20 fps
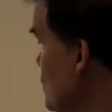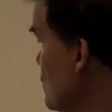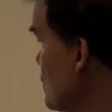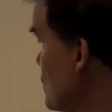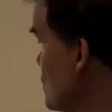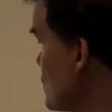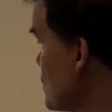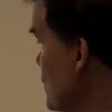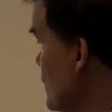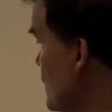this
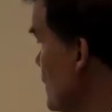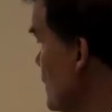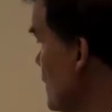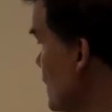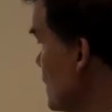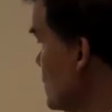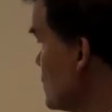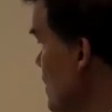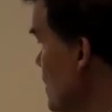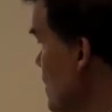user
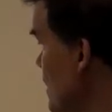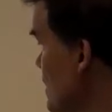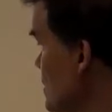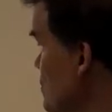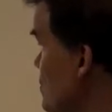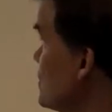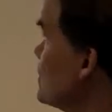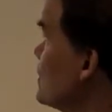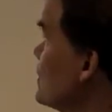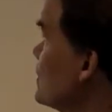here at the cell
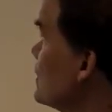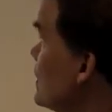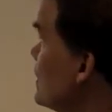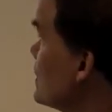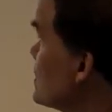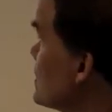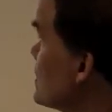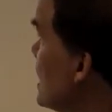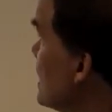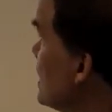edge,
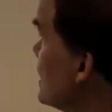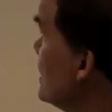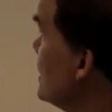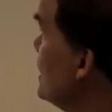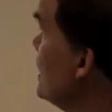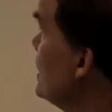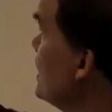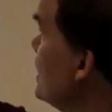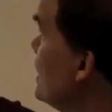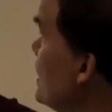
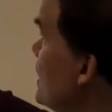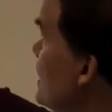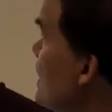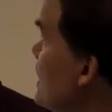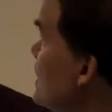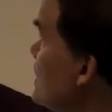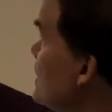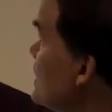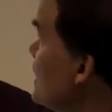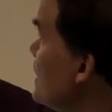exactly,
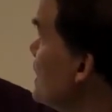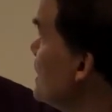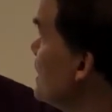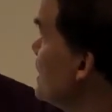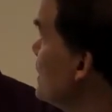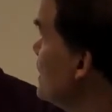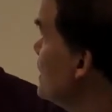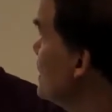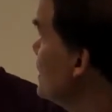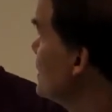let's
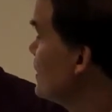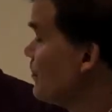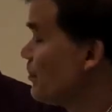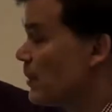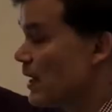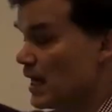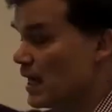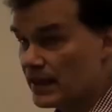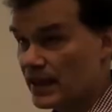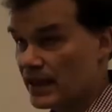say
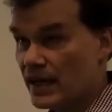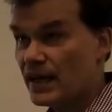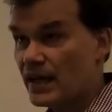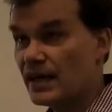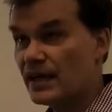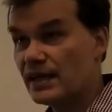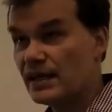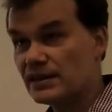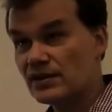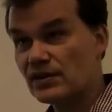the path
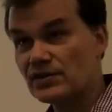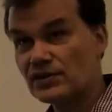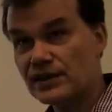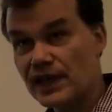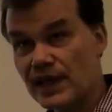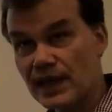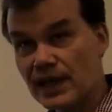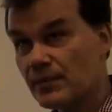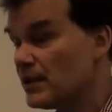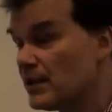gain is the
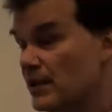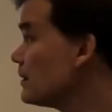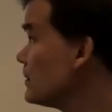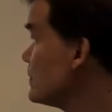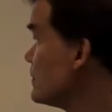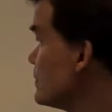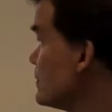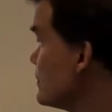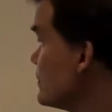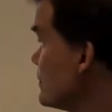
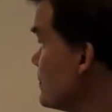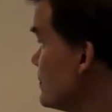same